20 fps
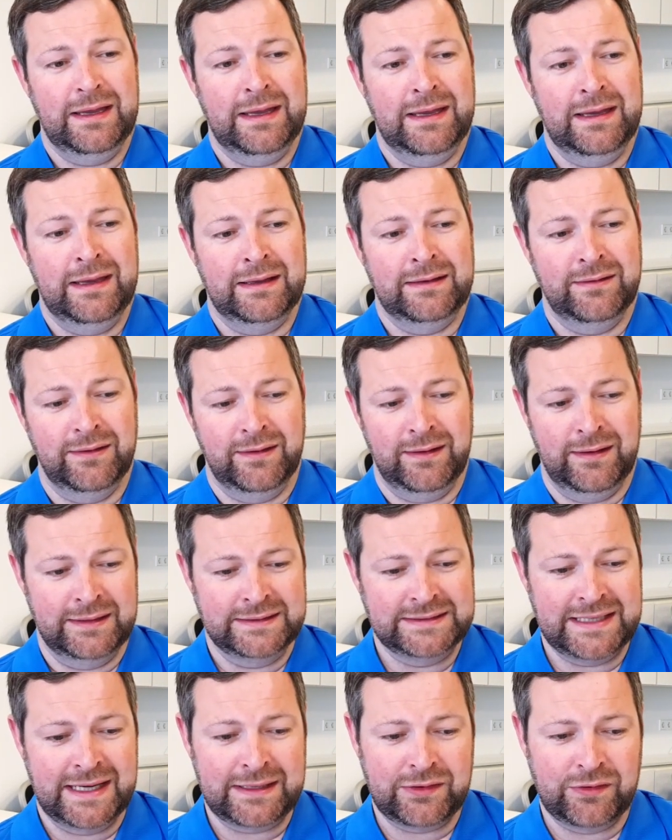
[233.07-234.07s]
and to their
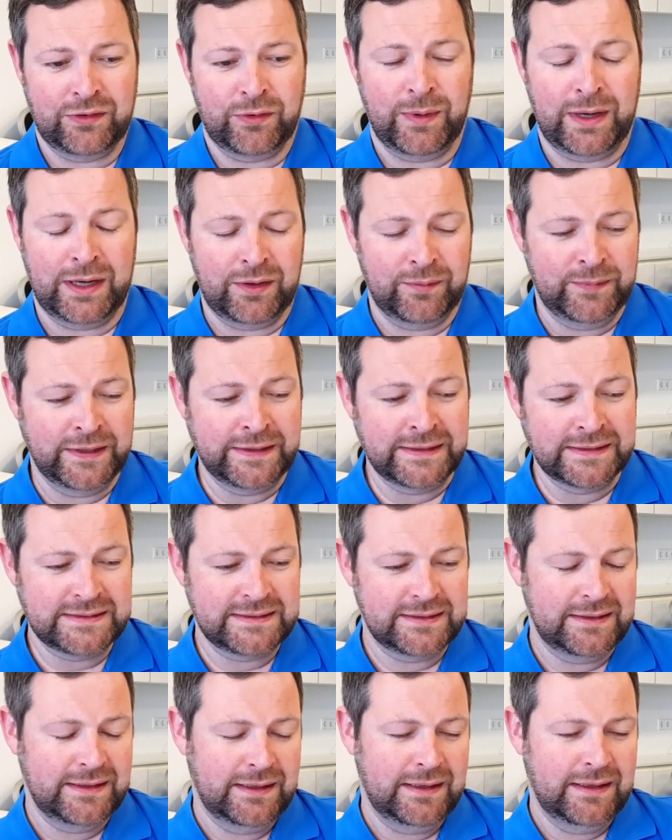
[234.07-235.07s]
exact requirements.